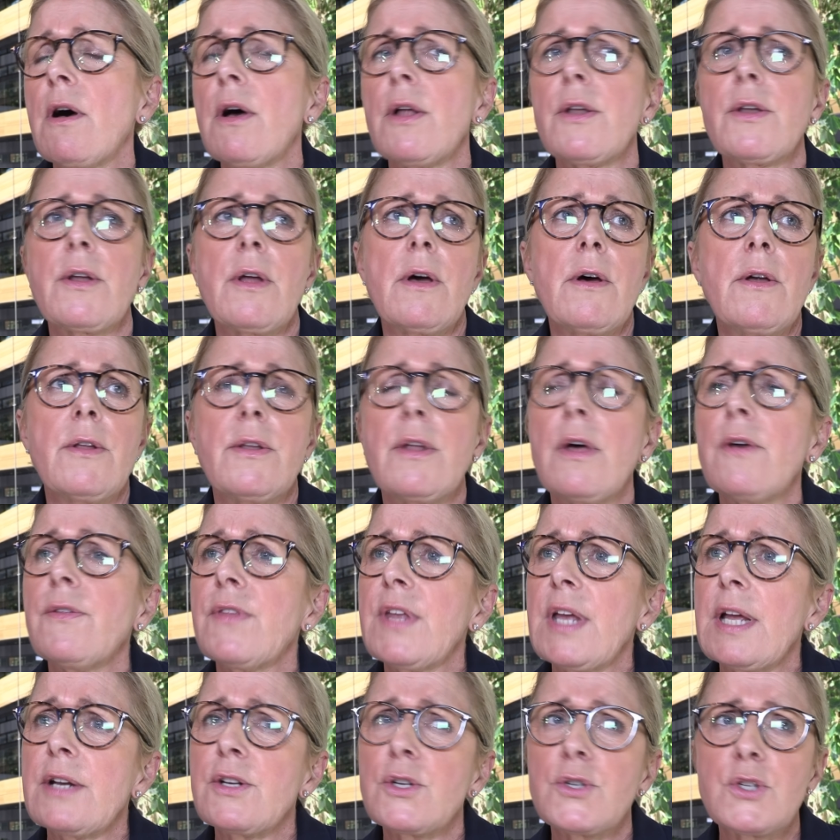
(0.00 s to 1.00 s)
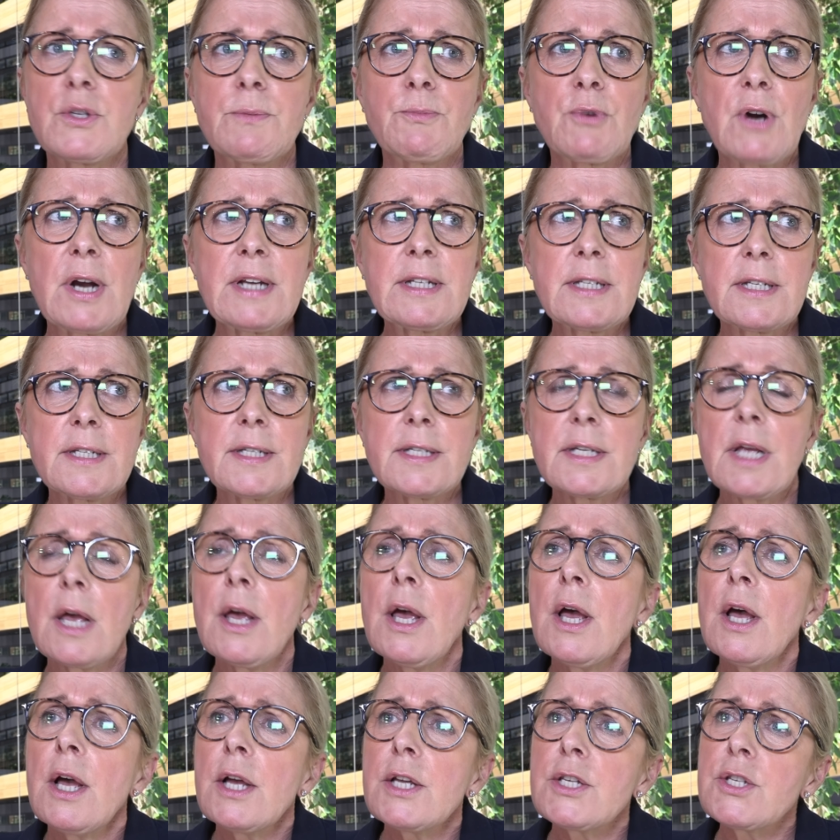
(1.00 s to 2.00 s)
on the energy prices.
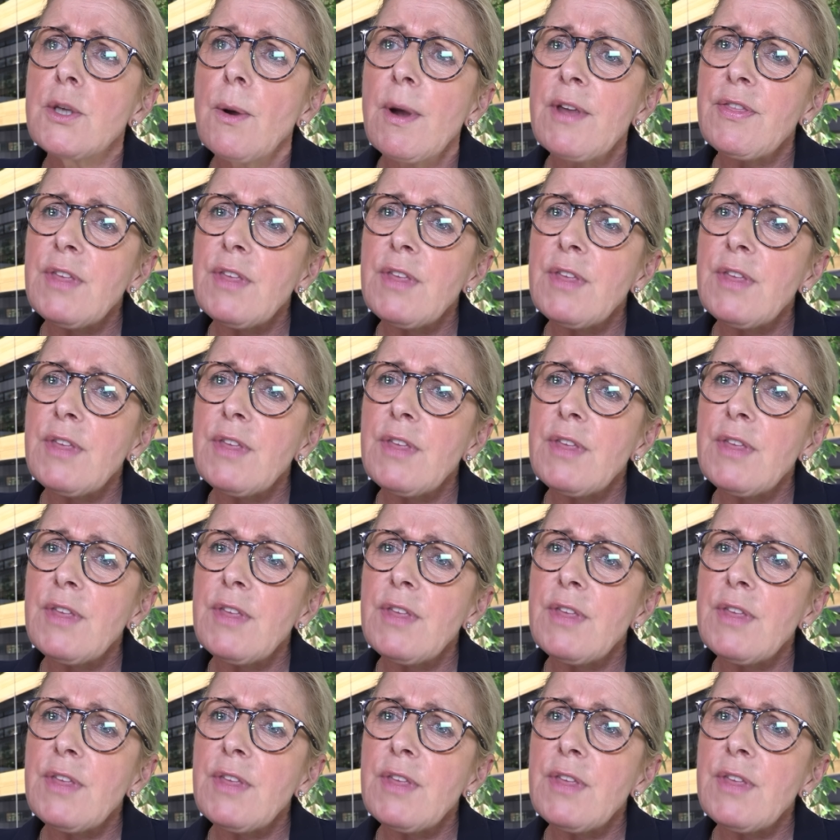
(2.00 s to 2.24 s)
So